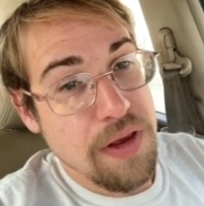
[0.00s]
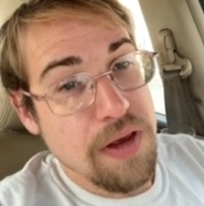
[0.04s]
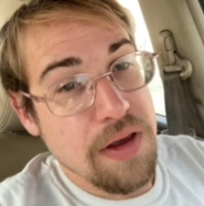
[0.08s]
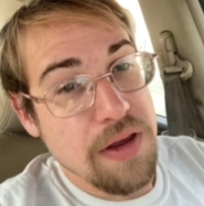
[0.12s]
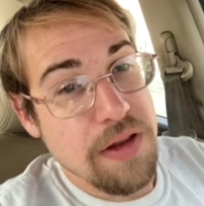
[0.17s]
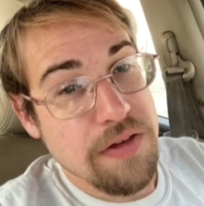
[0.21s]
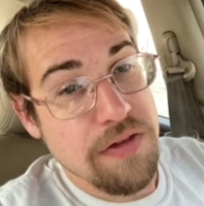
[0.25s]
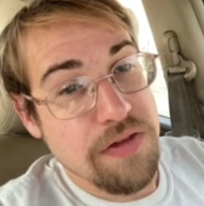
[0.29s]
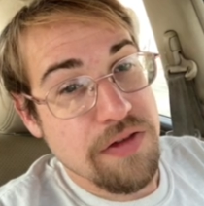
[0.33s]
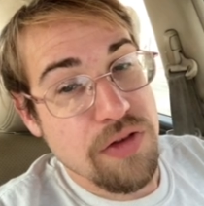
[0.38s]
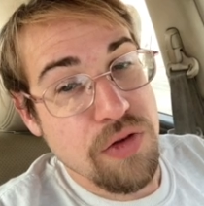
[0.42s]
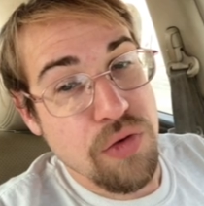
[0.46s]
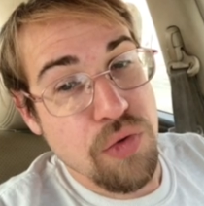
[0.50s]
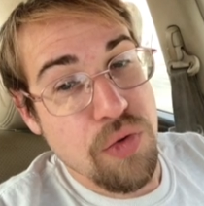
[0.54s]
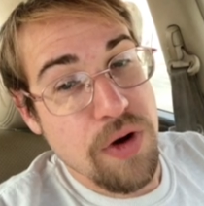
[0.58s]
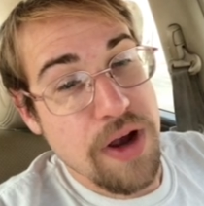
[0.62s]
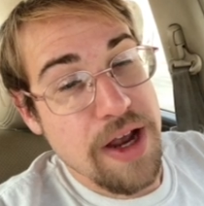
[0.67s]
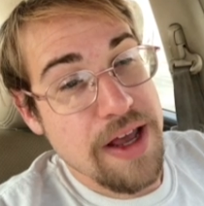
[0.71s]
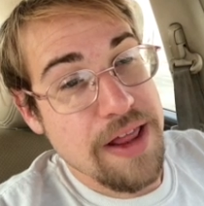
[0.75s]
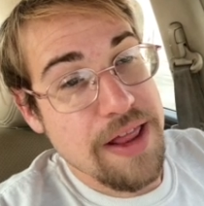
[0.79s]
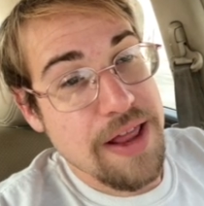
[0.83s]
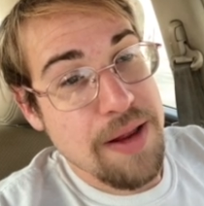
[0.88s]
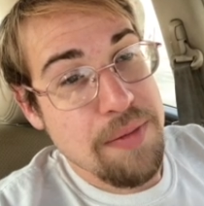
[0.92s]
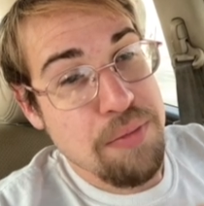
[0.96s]
It's the
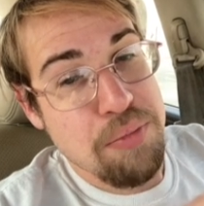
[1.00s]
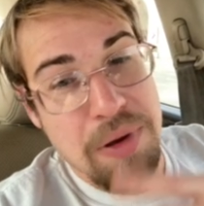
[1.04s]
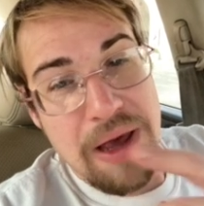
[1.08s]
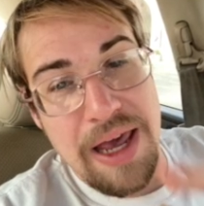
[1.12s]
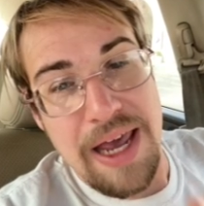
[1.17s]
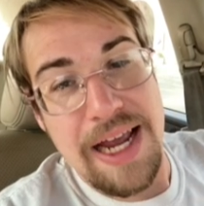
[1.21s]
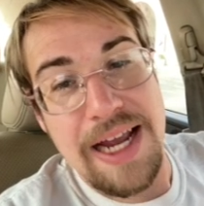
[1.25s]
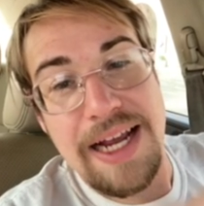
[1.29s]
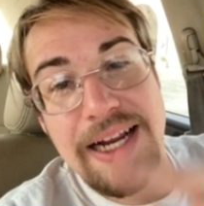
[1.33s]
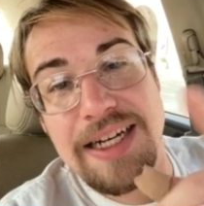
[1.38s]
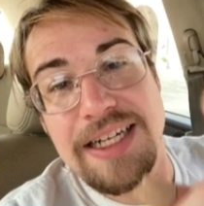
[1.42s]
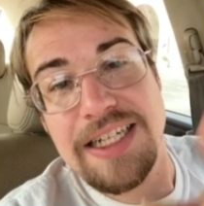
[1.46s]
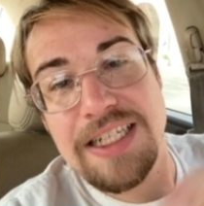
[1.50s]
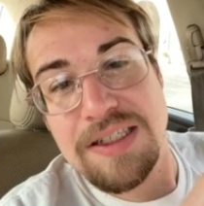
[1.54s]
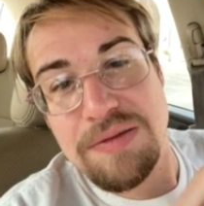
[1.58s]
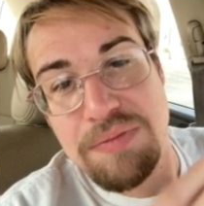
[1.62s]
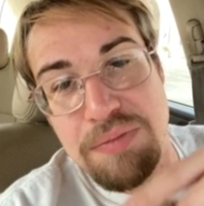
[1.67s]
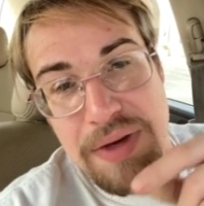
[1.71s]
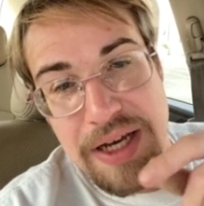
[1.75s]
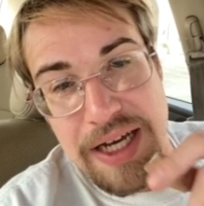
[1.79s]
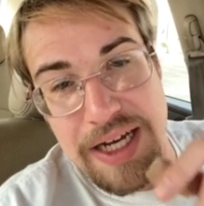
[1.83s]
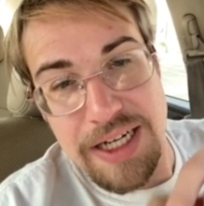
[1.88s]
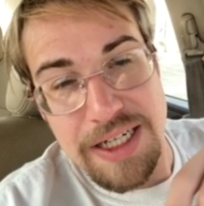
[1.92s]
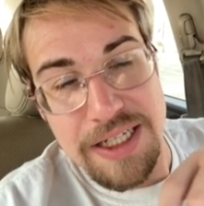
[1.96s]
way that paint is
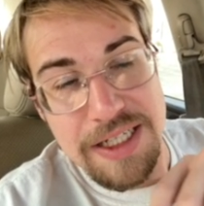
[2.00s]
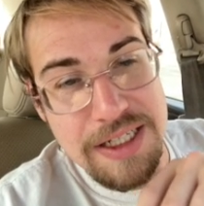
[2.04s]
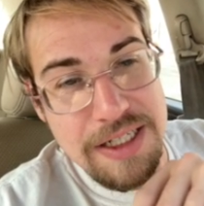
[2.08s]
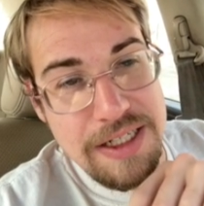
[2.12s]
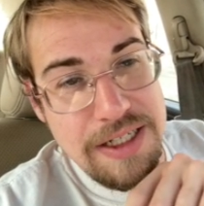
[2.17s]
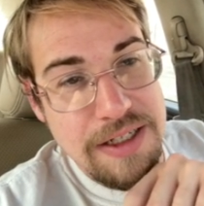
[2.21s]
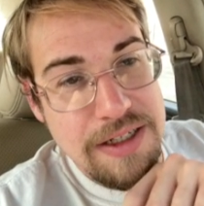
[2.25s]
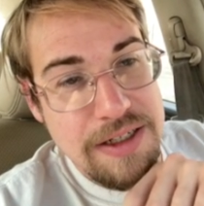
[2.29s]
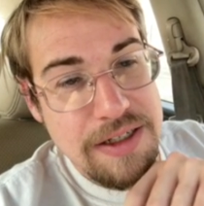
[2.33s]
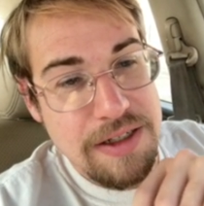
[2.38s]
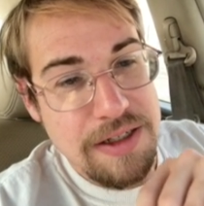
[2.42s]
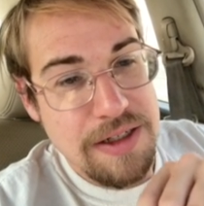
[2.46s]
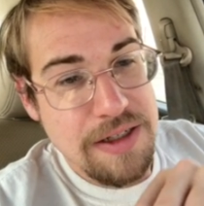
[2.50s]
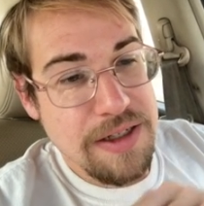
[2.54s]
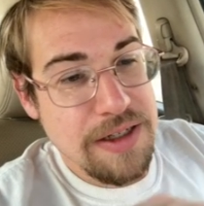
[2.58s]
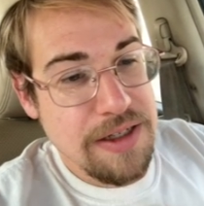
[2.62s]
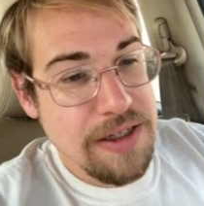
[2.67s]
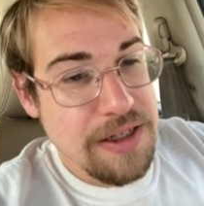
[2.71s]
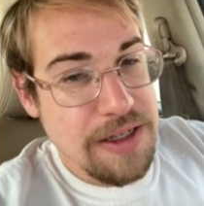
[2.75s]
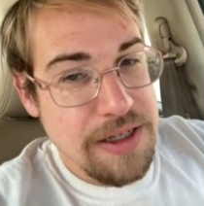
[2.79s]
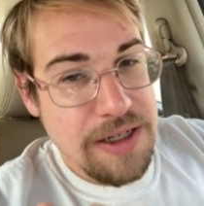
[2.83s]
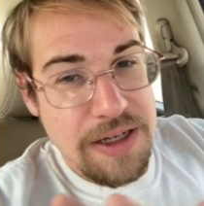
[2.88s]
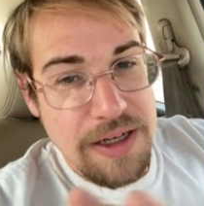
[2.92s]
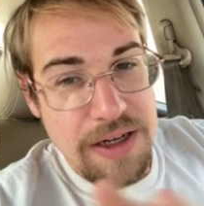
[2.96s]
mixed.
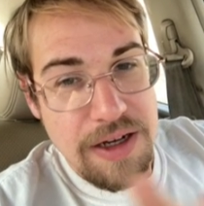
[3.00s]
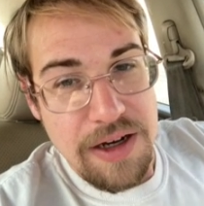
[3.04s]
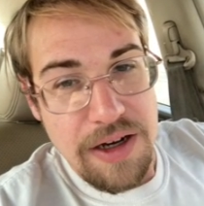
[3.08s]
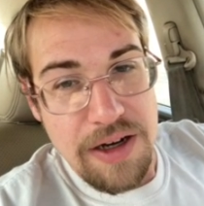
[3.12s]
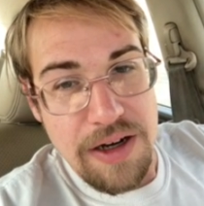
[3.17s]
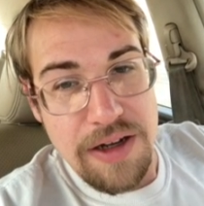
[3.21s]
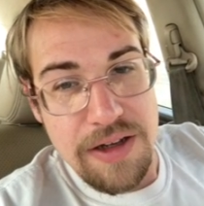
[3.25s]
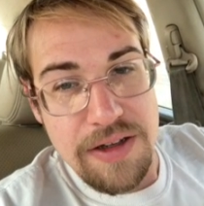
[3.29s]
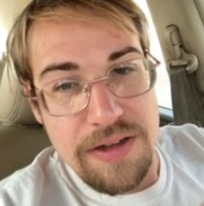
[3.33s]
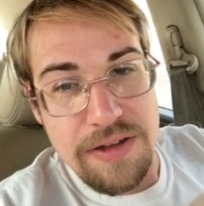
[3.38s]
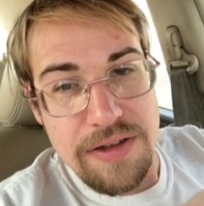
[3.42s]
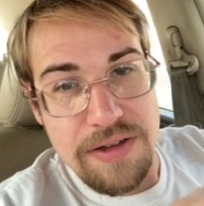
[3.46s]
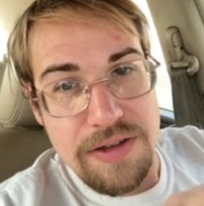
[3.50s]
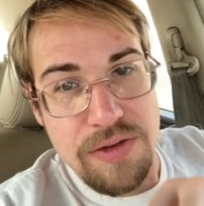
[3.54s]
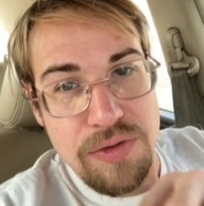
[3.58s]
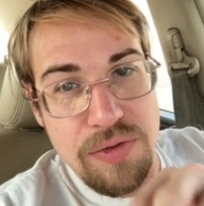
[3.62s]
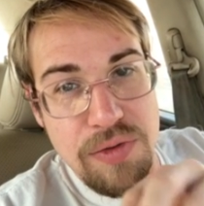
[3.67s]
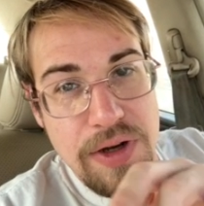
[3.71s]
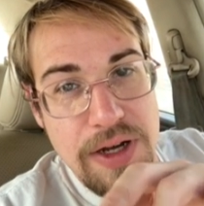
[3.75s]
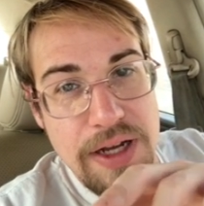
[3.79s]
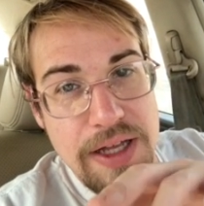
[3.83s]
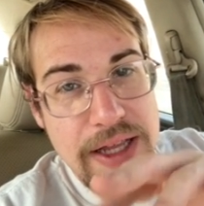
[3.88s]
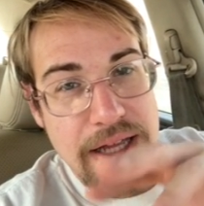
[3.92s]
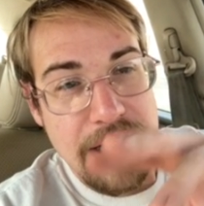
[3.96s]
Uh, it's the
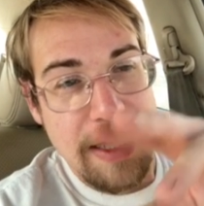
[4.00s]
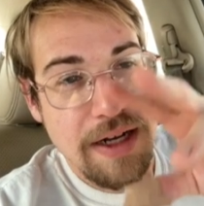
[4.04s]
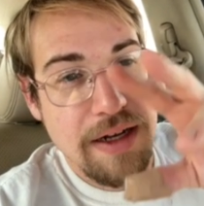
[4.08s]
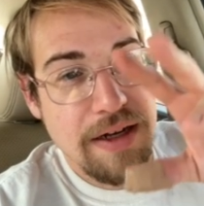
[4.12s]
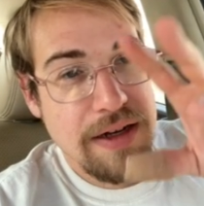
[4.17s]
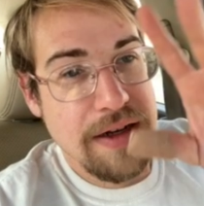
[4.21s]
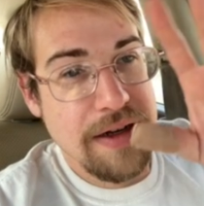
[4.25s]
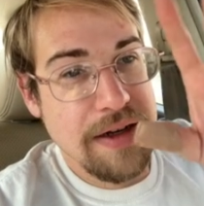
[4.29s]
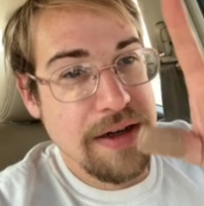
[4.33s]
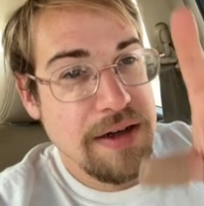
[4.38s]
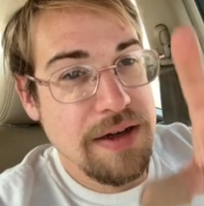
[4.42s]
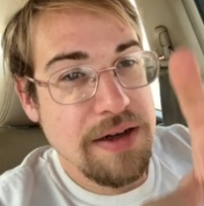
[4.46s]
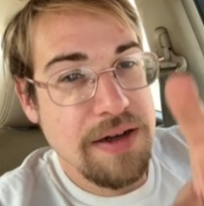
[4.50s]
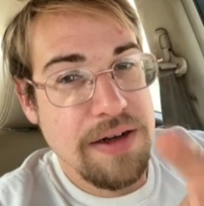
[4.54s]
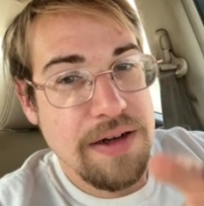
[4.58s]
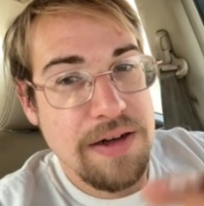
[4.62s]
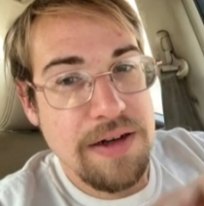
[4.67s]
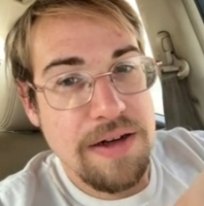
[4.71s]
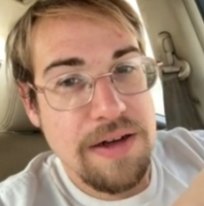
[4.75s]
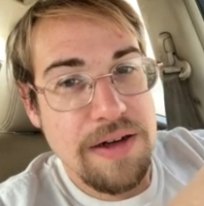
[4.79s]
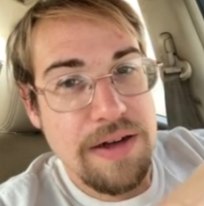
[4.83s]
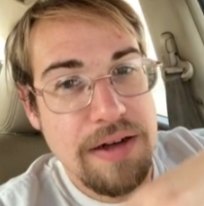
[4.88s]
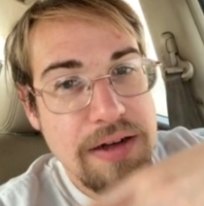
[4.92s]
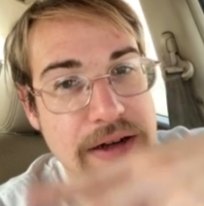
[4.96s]
way that,
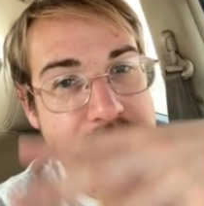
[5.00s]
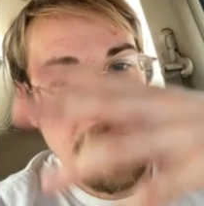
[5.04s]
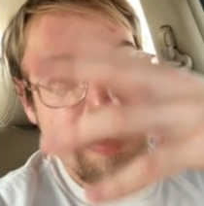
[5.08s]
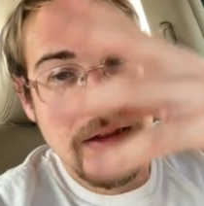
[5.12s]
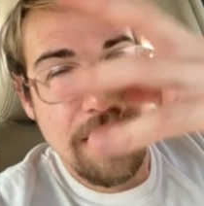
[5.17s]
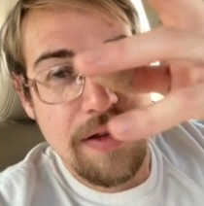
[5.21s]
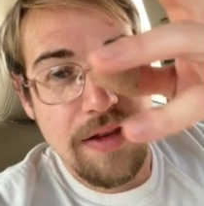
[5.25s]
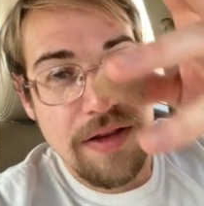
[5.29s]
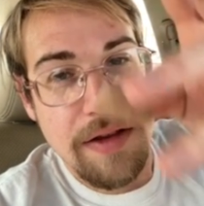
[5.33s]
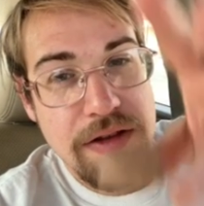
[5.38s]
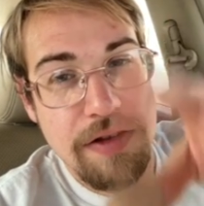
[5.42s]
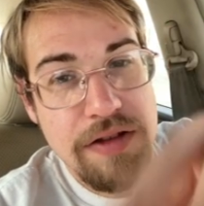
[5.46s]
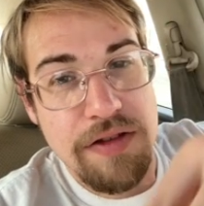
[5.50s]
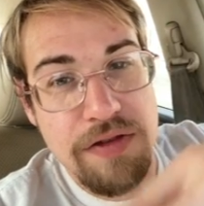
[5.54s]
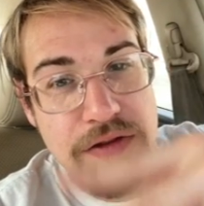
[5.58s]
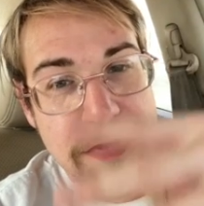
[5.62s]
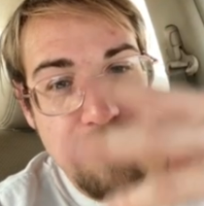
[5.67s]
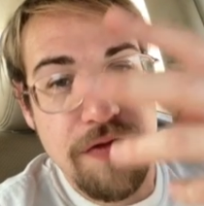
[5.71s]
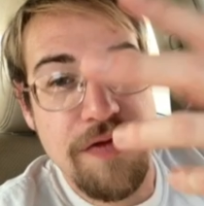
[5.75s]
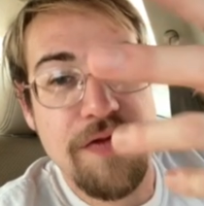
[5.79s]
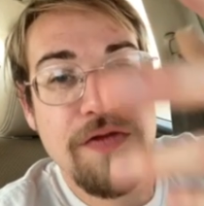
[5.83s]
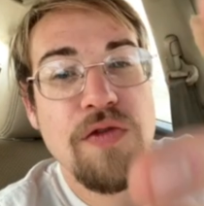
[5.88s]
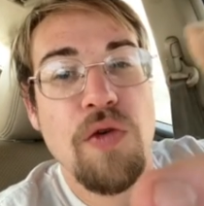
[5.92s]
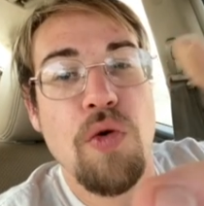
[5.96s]
it's the
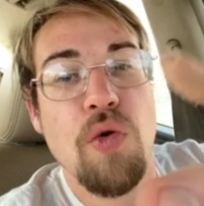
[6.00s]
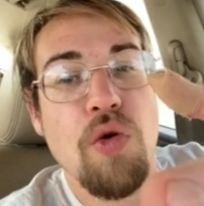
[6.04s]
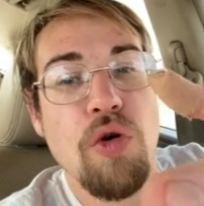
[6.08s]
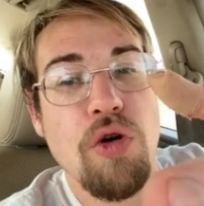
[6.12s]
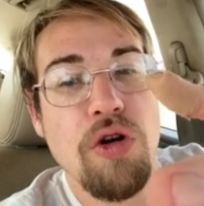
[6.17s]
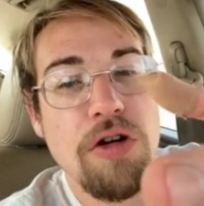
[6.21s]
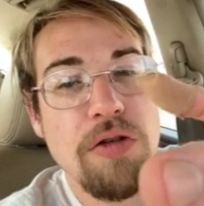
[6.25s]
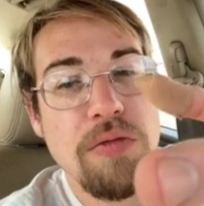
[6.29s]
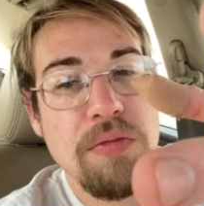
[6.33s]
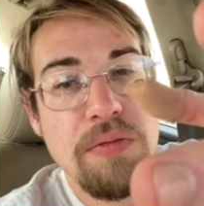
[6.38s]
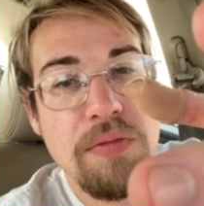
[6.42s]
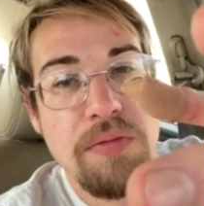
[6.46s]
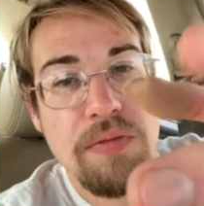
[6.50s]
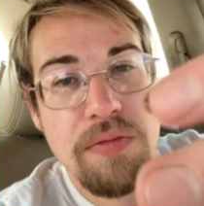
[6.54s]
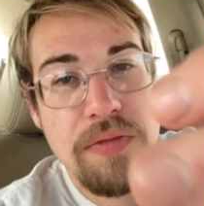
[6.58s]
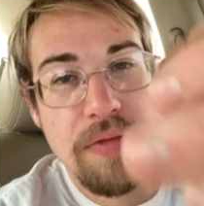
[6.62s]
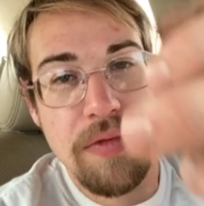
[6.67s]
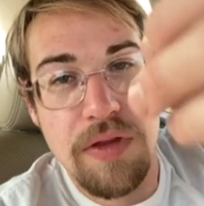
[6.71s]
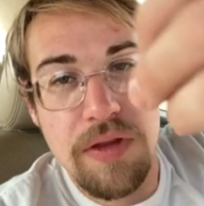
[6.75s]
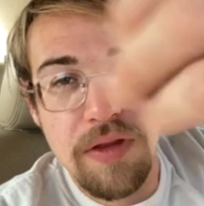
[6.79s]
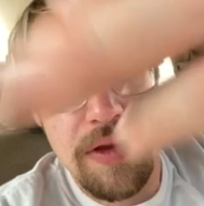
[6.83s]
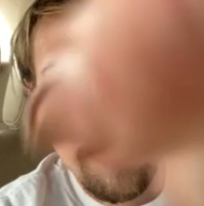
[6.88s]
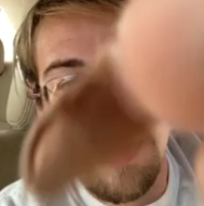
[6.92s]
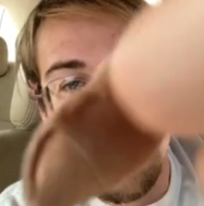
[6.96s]
form,
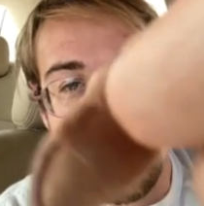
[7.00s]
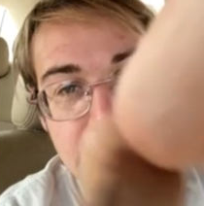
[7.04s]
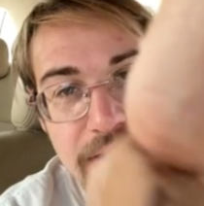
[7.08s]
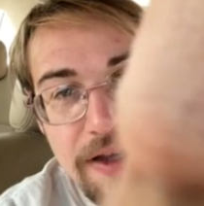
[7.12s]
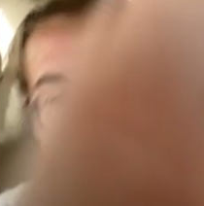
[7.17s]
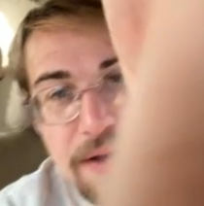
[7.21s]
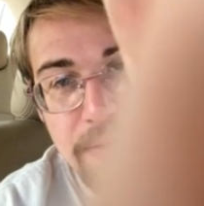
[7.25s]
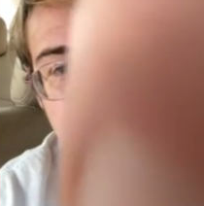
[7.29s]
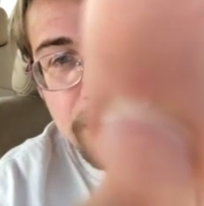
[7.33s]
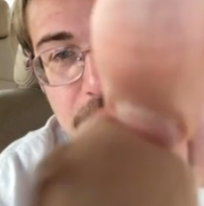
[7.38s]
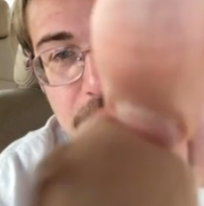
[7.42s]
this thing I'm